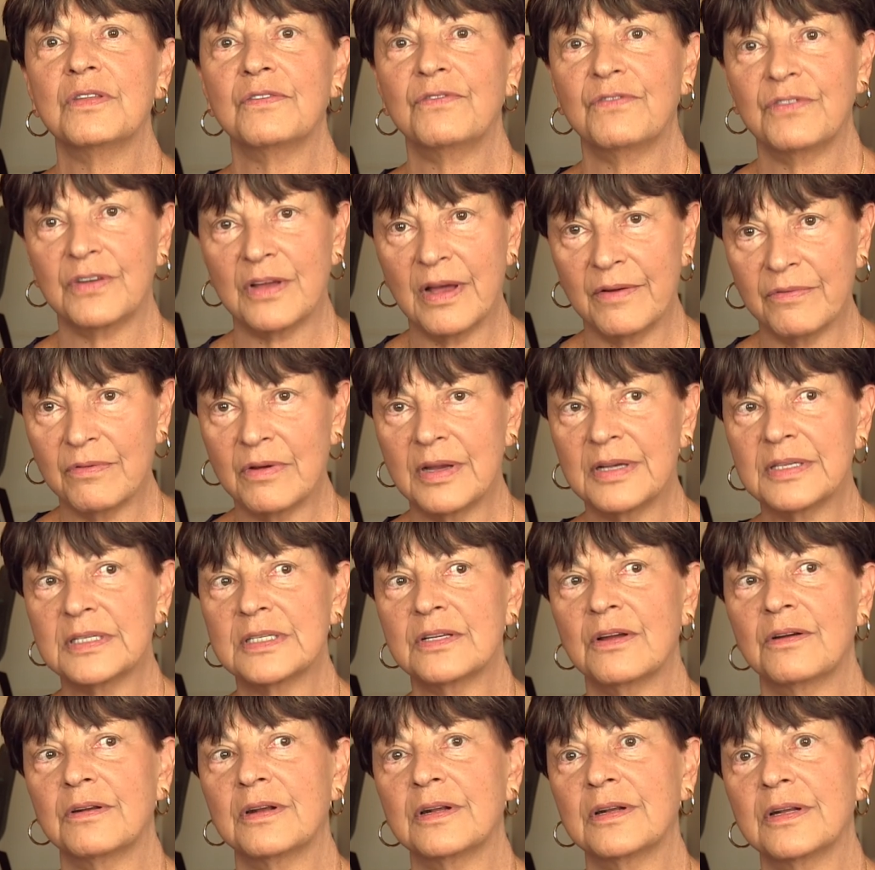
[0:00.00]
the Havurah
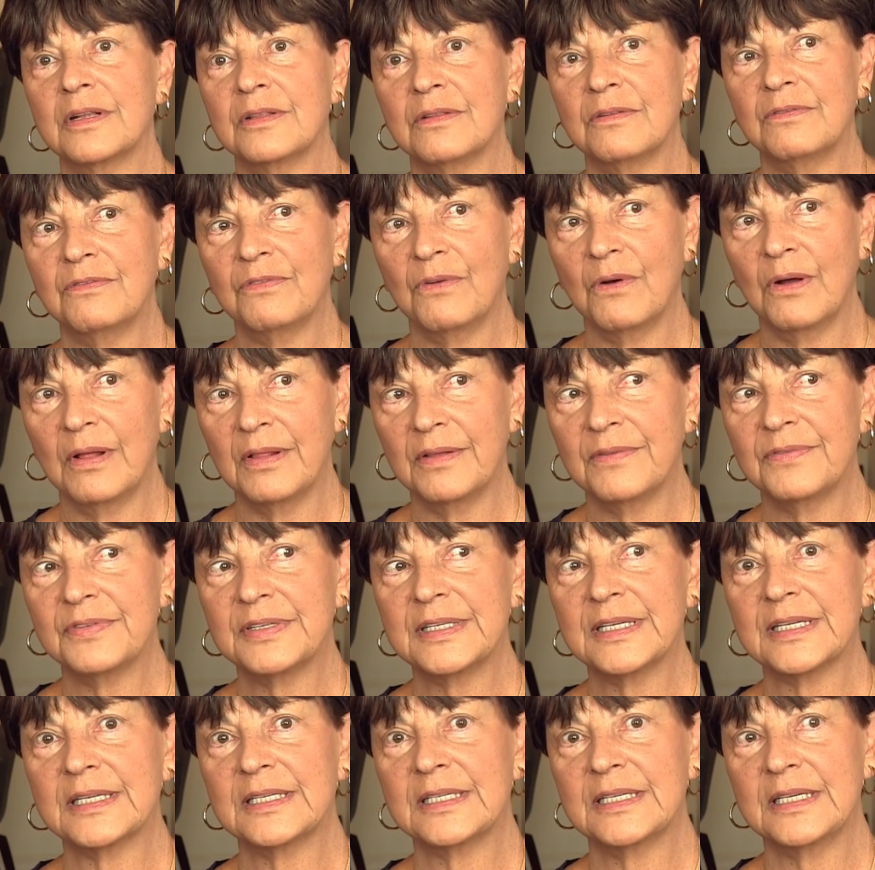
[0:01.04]
started in the fall of
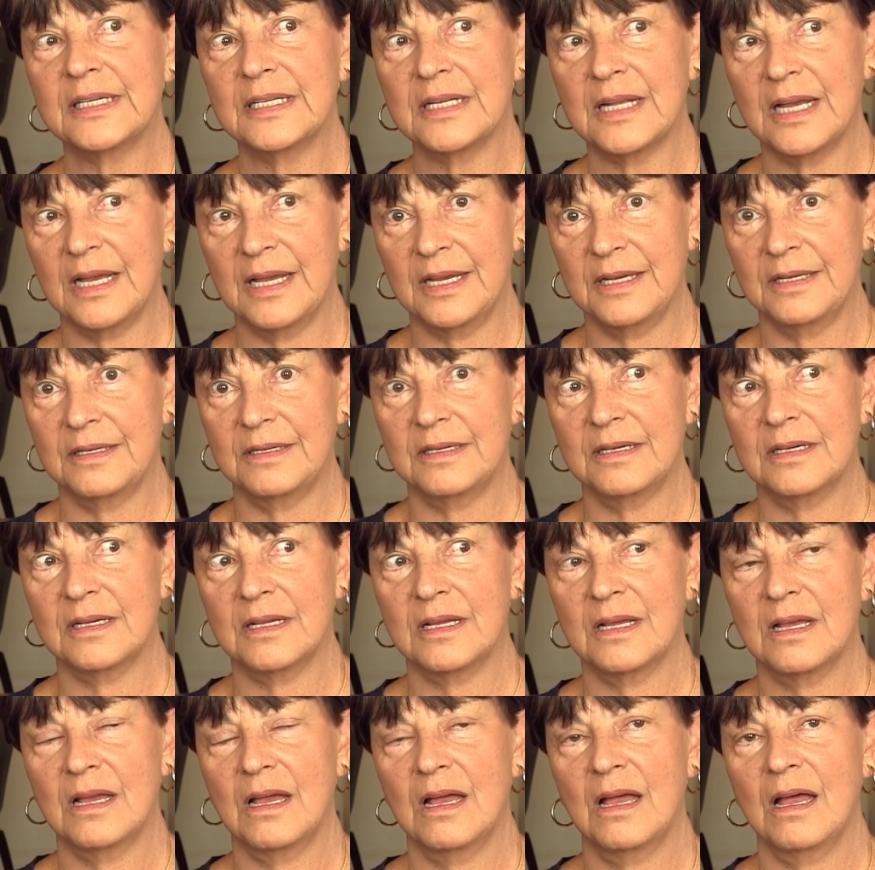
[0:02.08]
69.
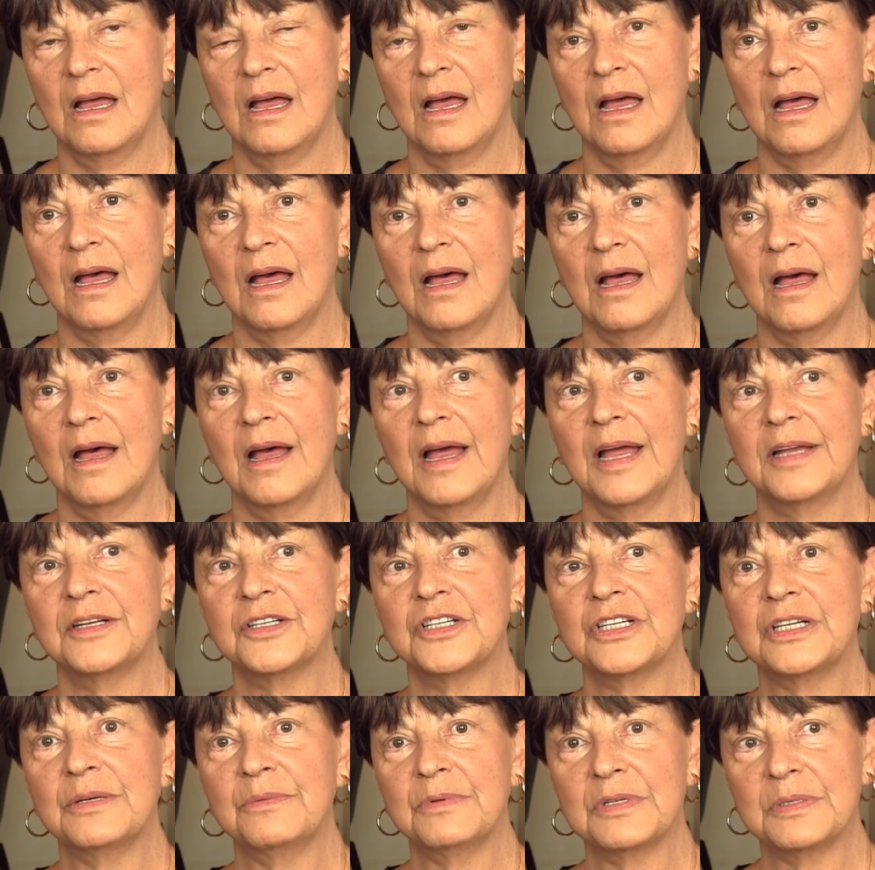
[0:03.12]
Uh, and
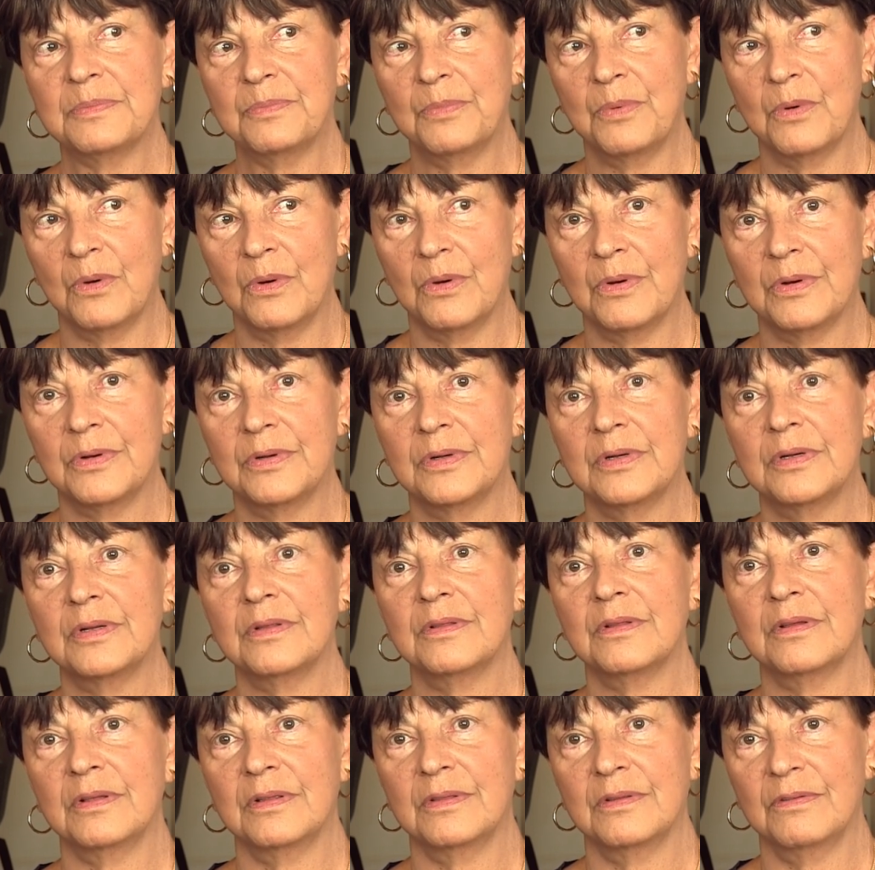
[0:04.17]
she was born
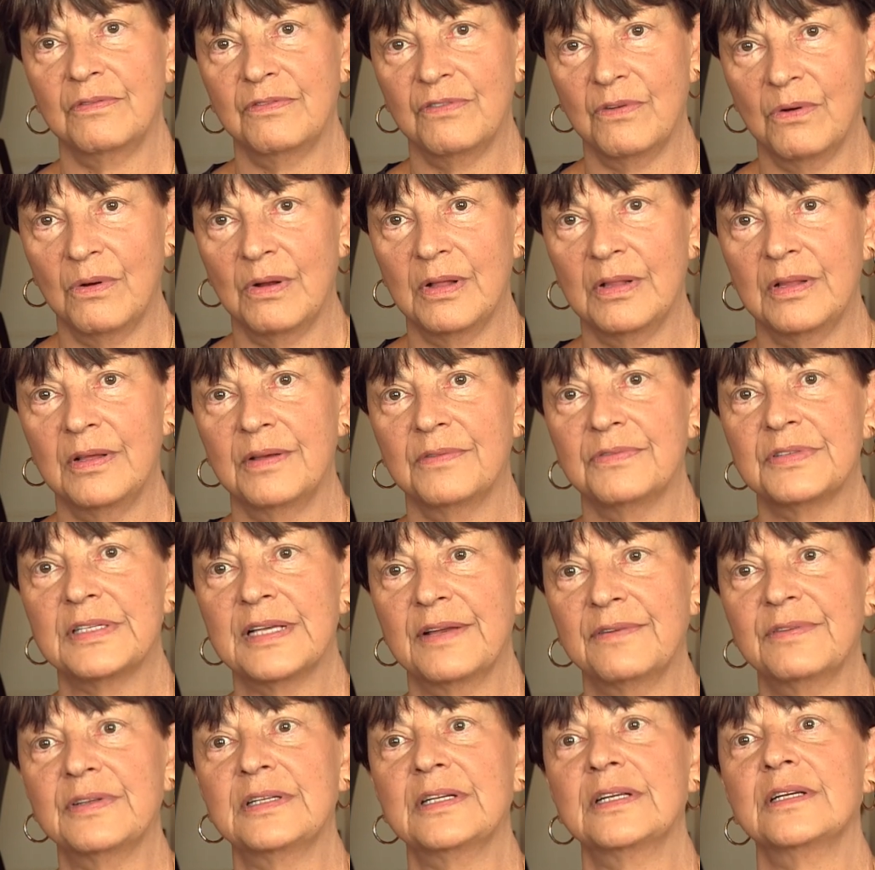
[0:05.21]
in the fall of
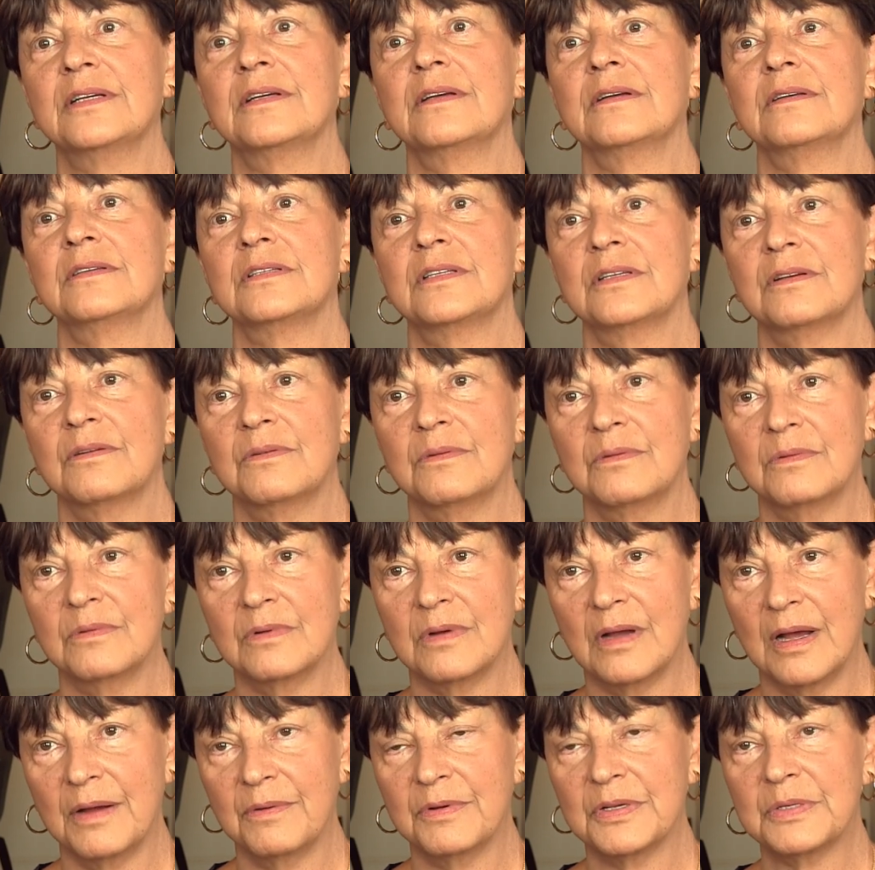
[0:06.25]
70. So
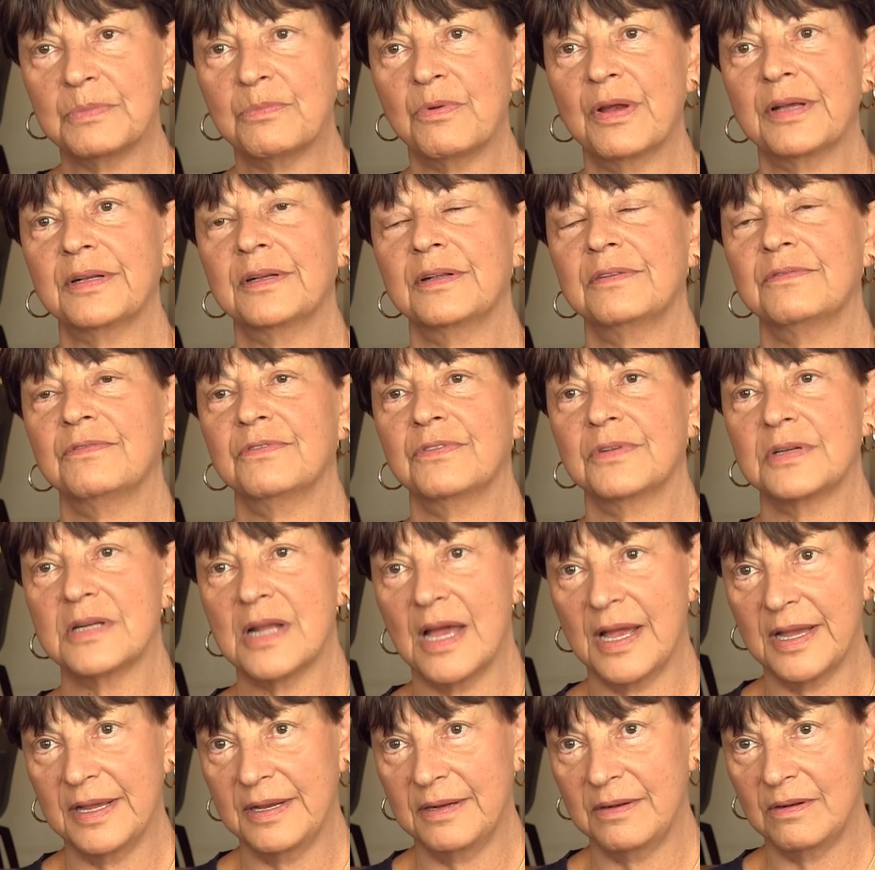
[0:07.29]
I was pregnant for
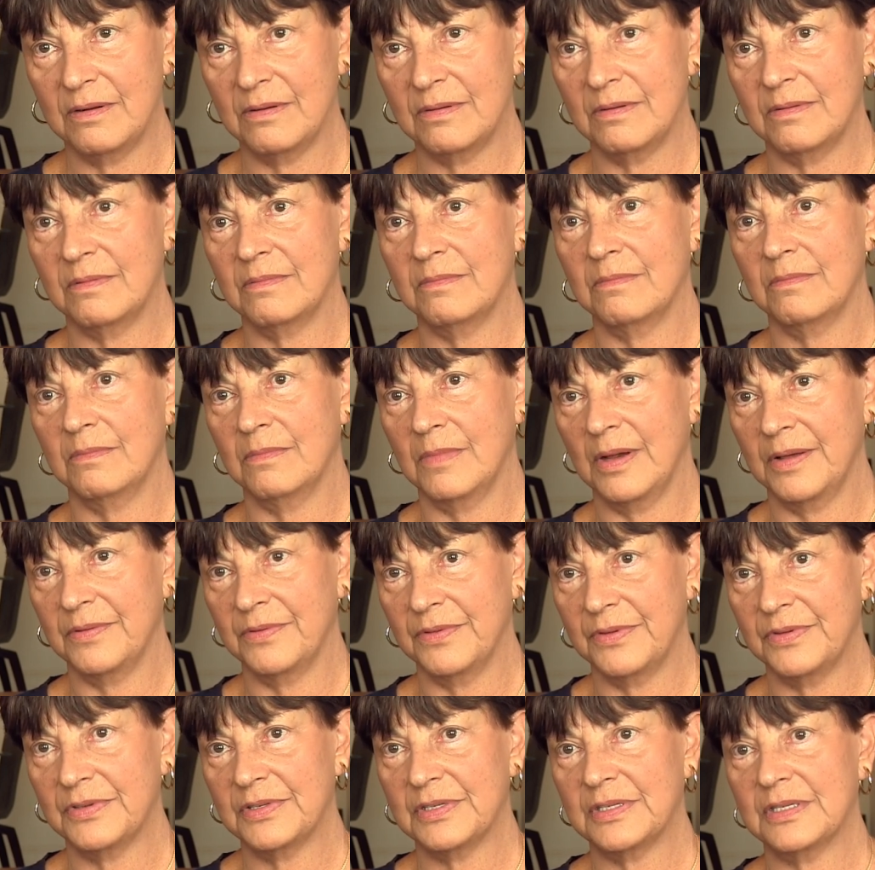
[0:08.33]
nine
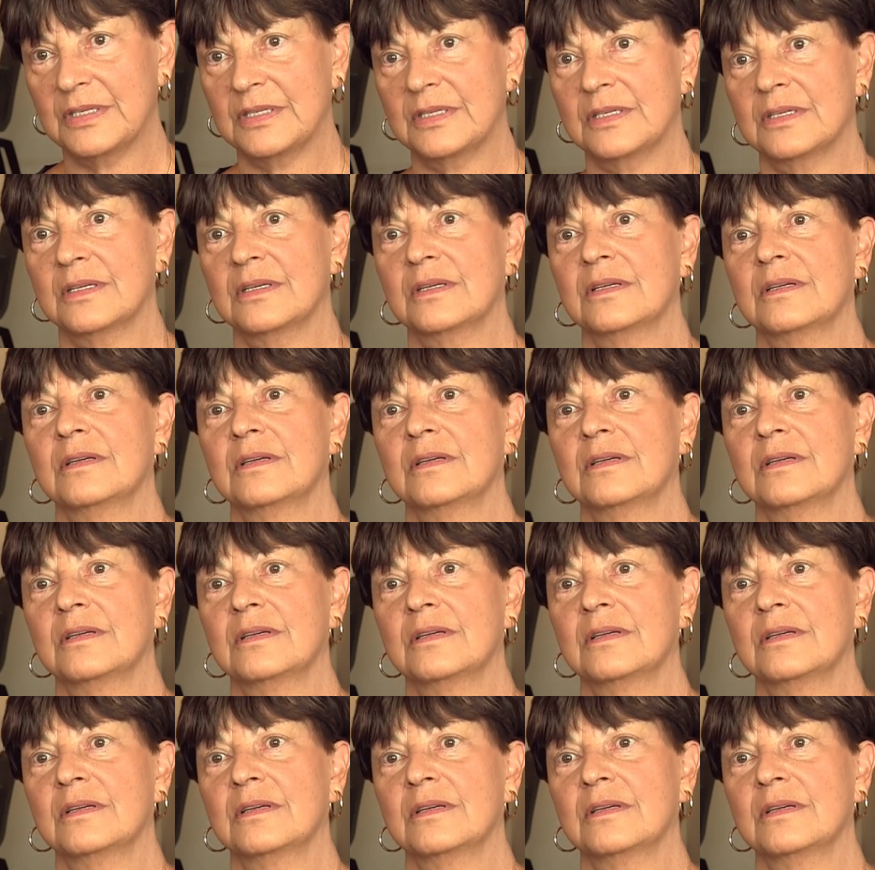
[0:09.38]
months.